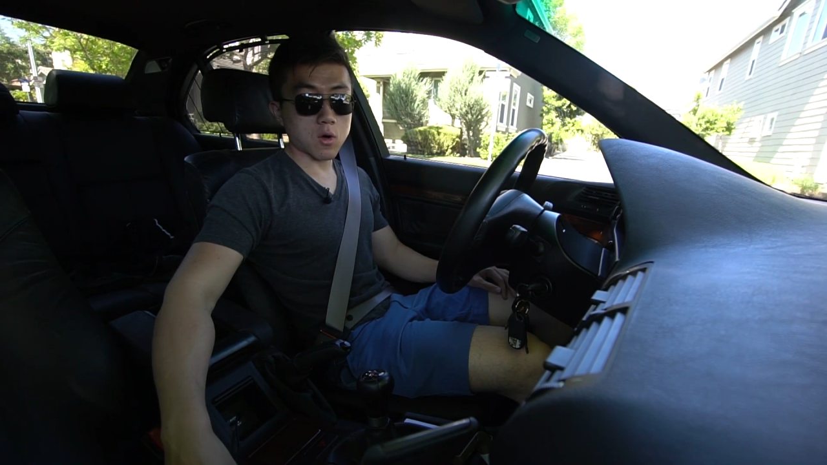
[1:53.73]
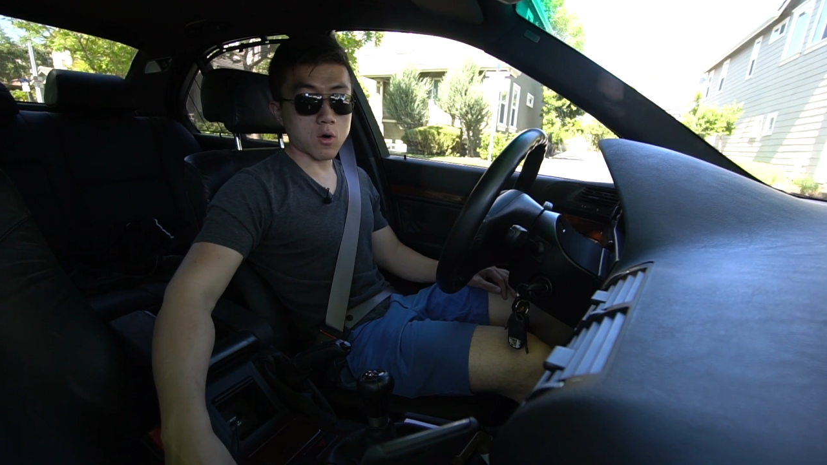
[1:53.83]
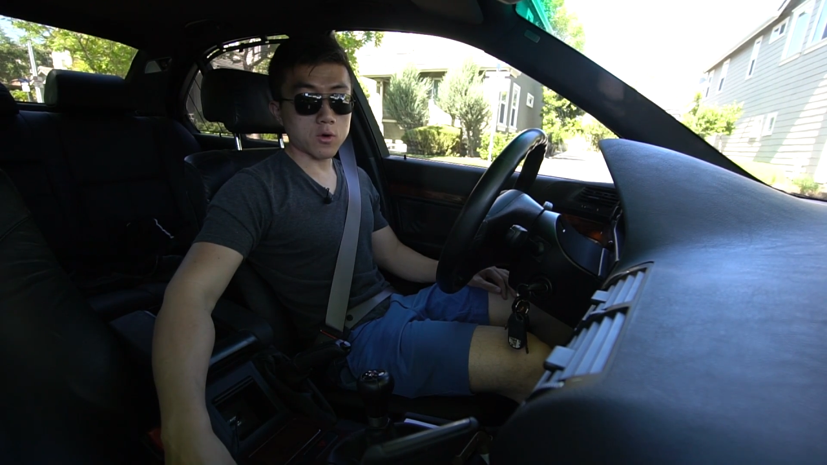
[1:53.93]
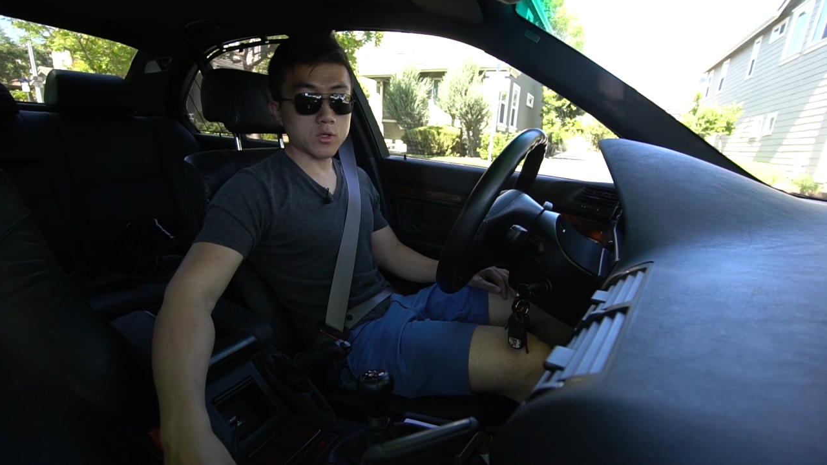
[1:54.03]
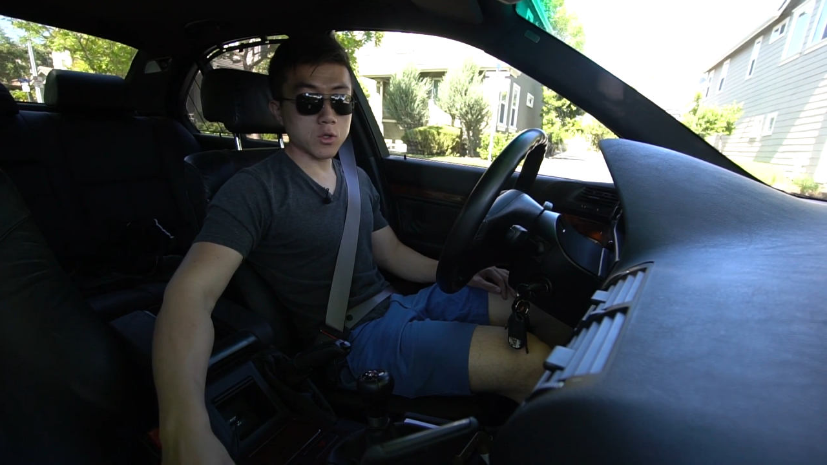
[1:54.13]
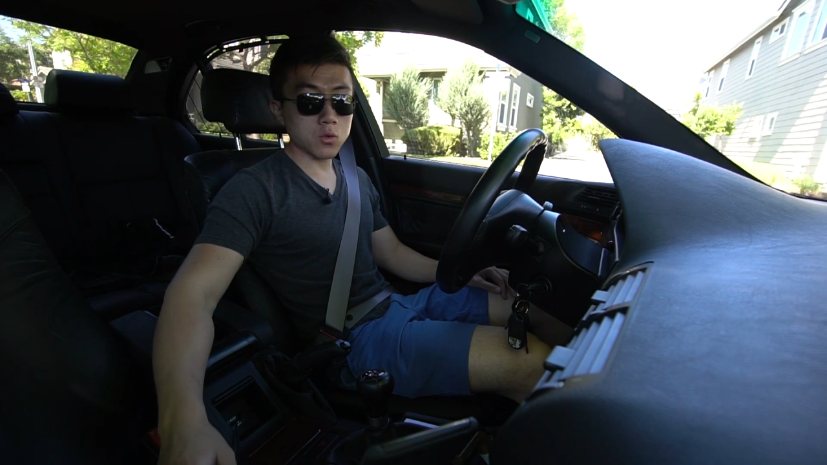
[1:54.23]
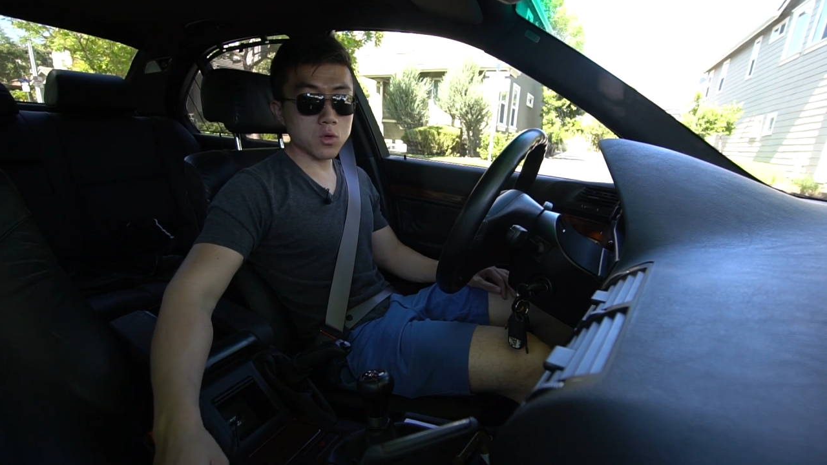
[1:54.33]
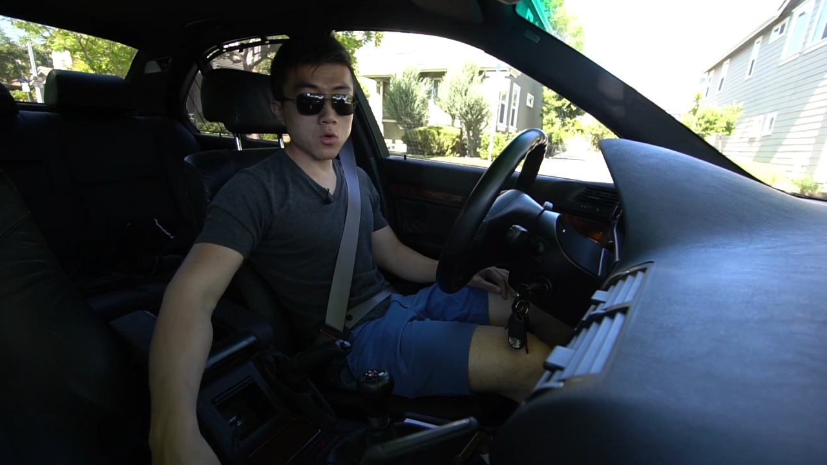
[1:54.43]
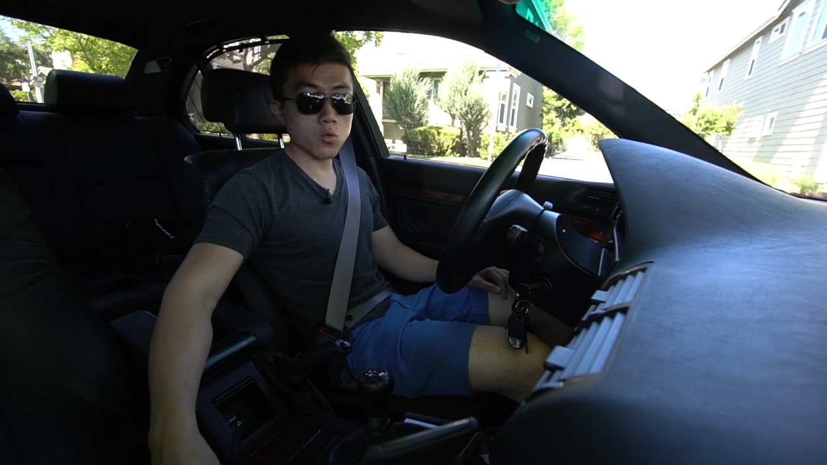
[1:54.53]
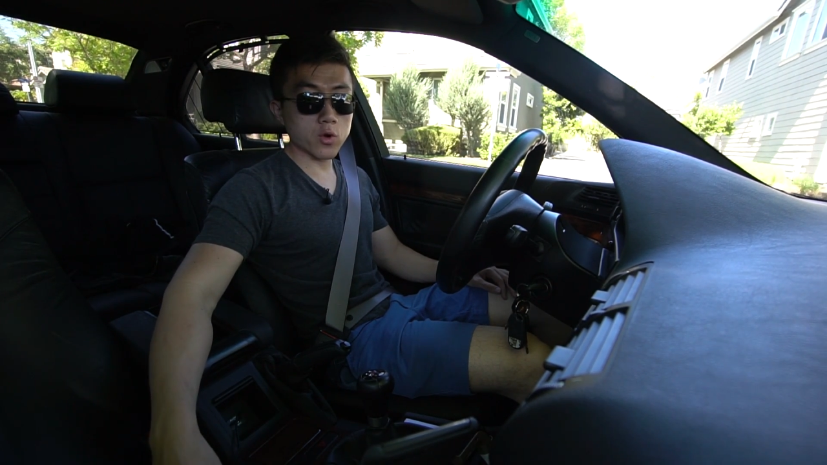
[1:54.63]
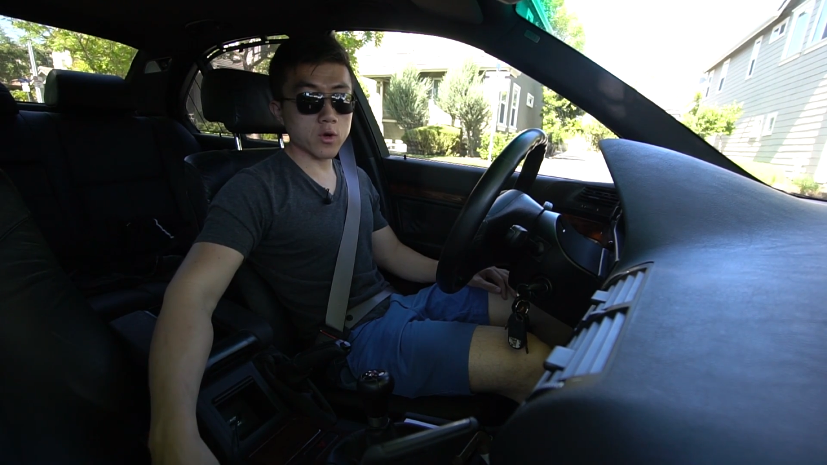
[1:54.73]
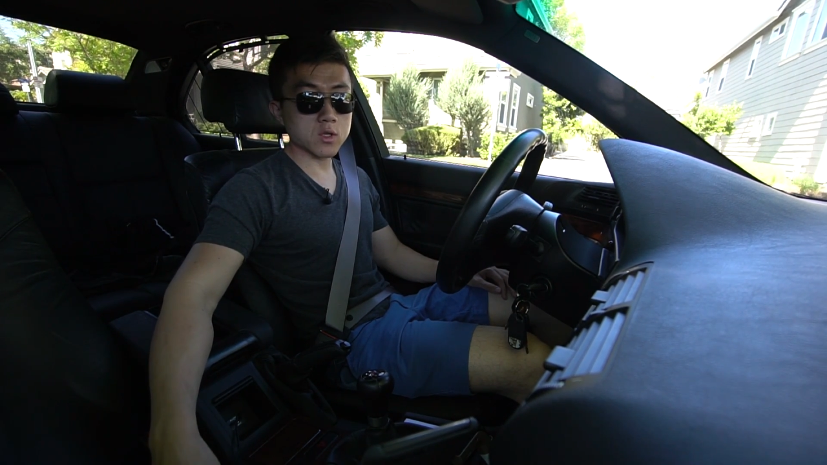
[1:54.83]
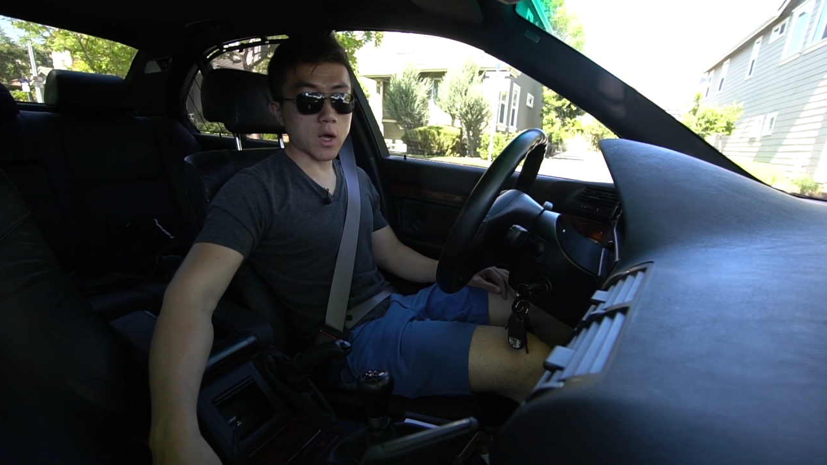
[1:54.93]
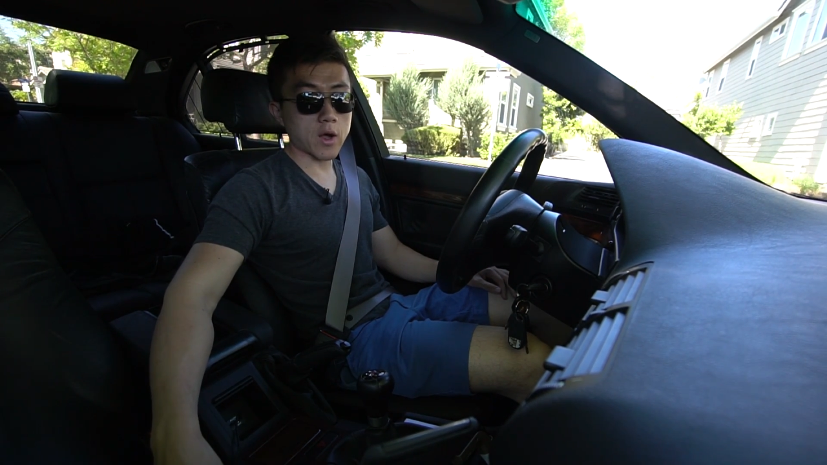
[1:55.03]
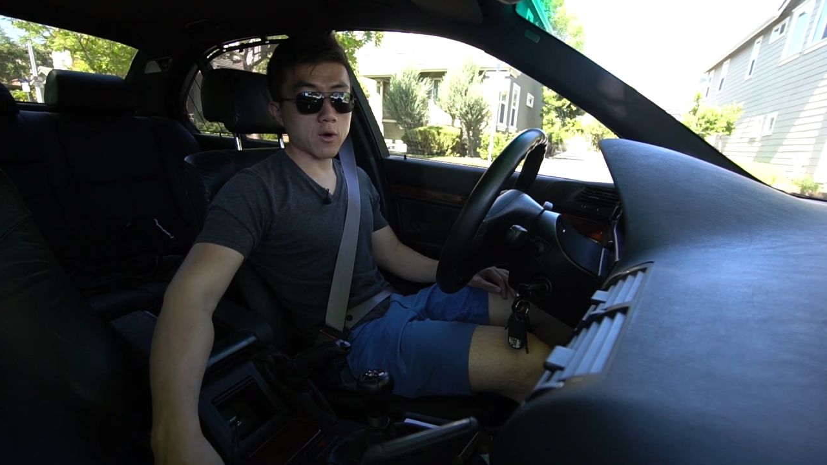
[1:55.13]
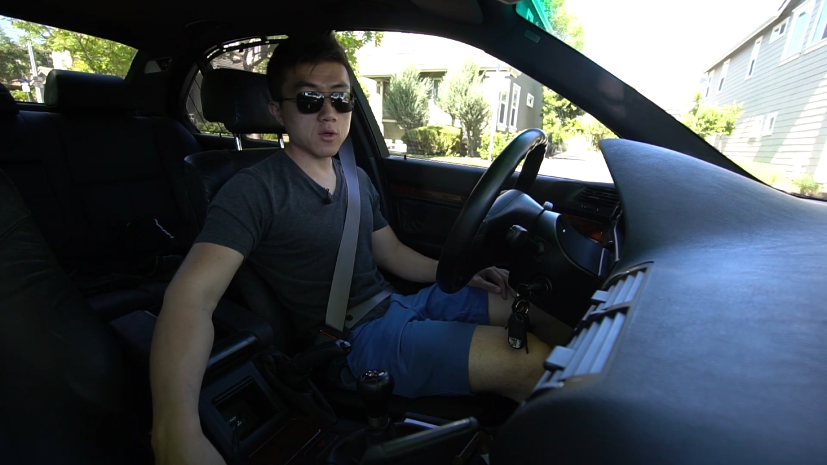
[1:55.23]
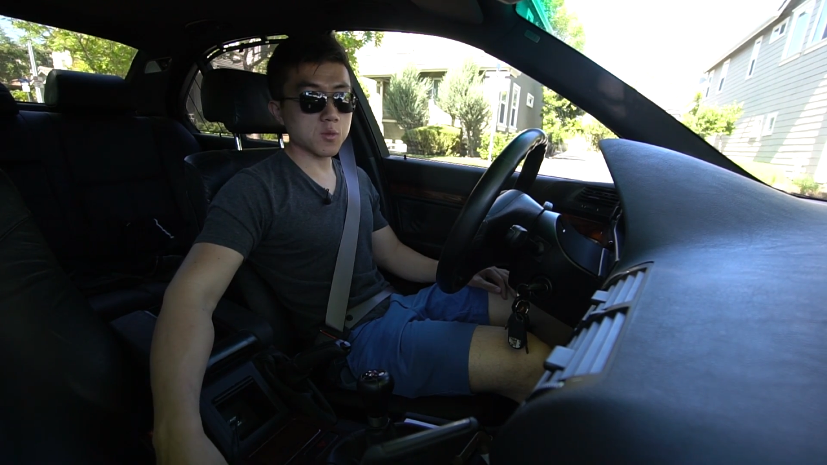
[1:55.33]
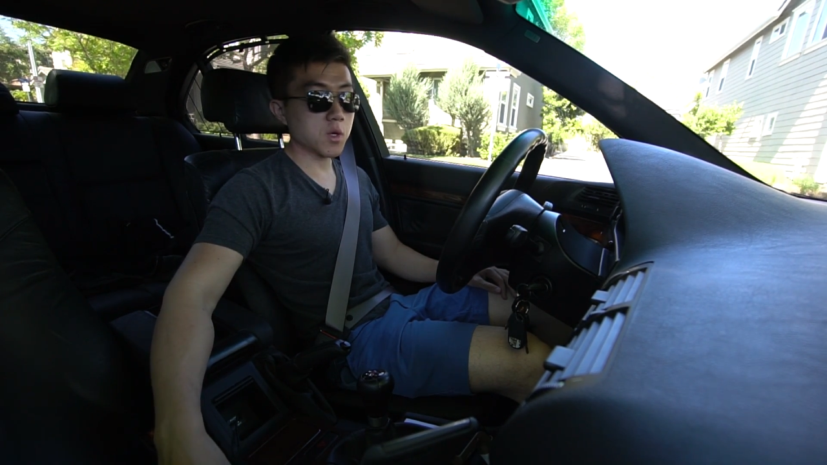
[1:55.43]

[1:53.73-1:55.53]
are 2 new rear tires,